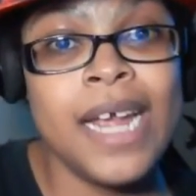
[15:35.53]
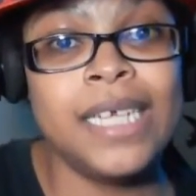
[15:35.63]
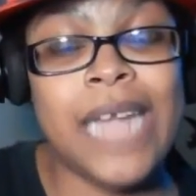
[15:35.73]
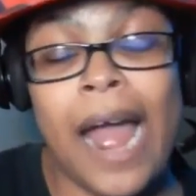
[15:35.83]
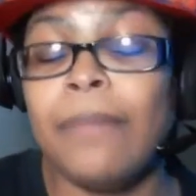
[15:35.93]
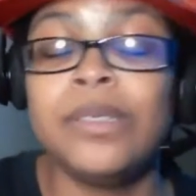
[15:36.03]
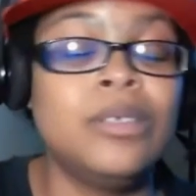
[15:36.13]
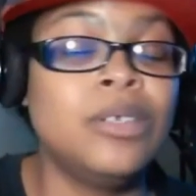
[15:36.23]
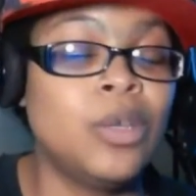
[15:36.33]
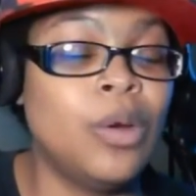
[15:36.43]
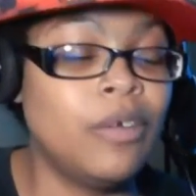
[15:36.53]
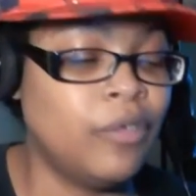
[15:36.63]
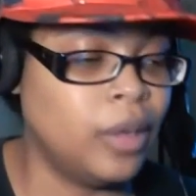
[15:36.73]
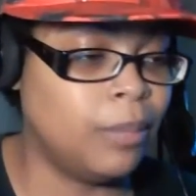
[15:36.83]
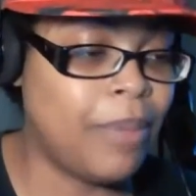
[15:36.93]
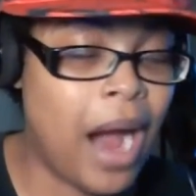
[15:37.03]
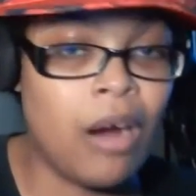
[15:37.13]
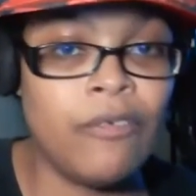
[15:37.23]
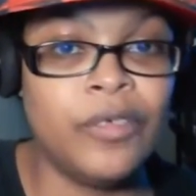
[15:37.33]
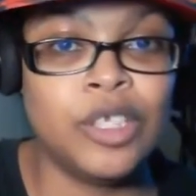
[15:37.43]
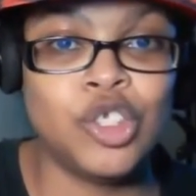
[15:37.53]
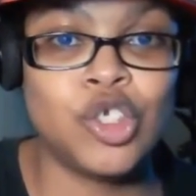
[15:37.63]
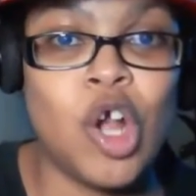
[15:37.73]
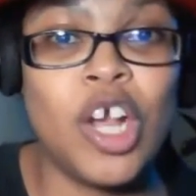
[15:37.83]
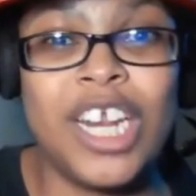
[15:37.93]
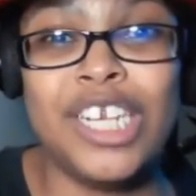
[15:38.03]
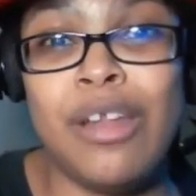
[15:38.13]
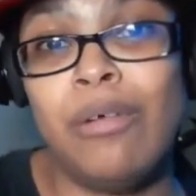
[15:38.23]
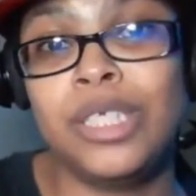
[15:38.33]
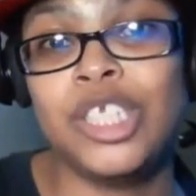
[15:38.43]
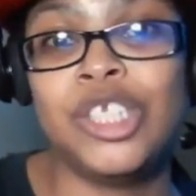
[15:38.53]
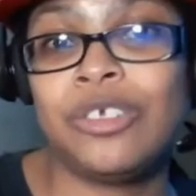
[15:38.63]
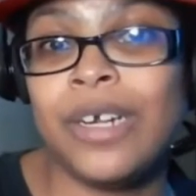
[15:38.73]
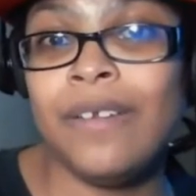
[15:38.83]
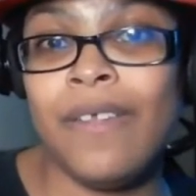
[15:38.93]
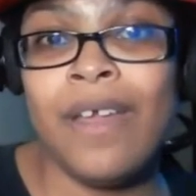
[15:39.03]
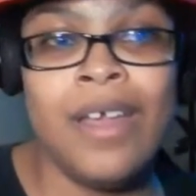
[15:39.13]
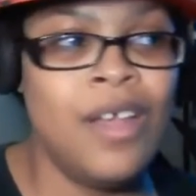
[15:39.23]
He's absolutely wonderful and powerful and strong, and he knows his strength.